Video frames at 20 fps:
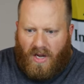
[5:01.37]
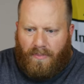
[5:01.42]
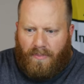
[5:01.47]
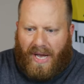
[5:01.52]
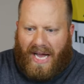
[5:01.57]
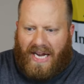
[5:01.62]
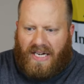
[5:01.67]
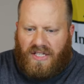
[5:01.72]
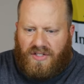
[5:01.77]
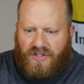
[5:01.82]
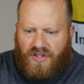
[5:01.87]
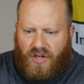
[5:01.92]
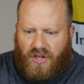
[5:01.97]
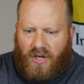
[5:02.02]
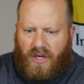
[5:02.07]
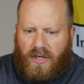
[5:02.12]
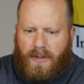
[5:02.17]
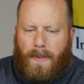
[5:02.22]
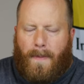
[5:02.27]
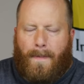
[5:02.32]
Body's
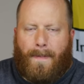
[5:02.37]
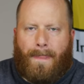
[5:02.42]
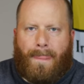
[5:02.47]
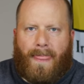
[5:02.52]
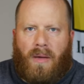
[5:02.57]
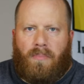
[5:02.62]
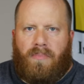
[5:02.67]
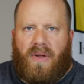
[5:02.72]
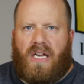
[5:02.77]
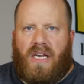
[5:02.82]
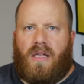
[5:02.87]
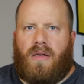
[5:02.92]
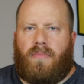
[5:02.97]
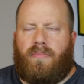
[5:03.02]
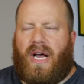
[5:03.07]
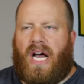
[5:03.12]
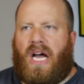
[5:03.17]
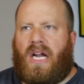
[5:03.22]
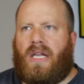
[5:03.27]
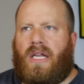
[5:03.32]
good, a medium
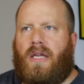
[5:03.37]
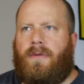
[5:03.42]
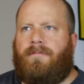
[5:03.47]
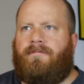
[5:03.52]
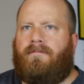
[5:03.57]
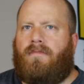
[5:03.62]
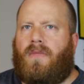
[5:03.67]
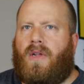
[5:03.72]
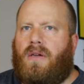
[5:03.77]
body,